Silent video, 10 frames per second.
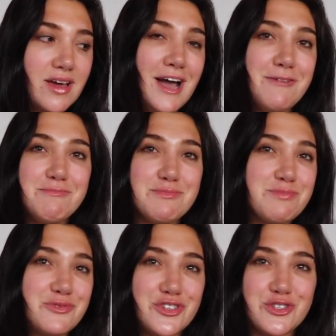I
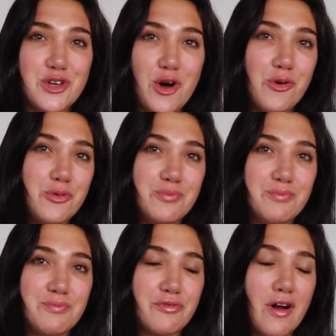am just so
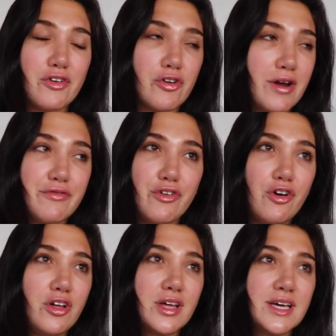forever
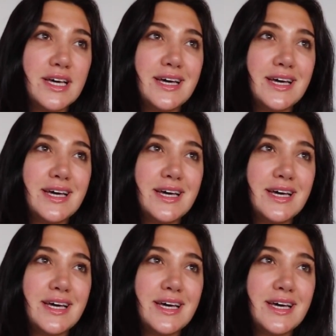grateful,